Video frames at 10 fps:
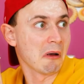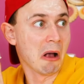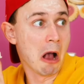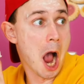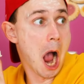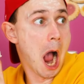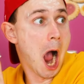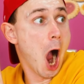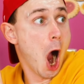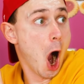
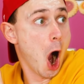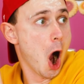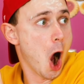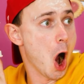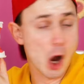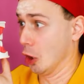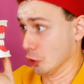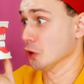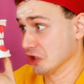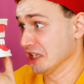Whoa!
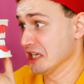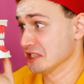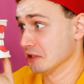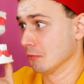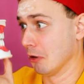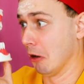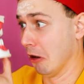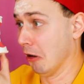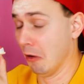You see this?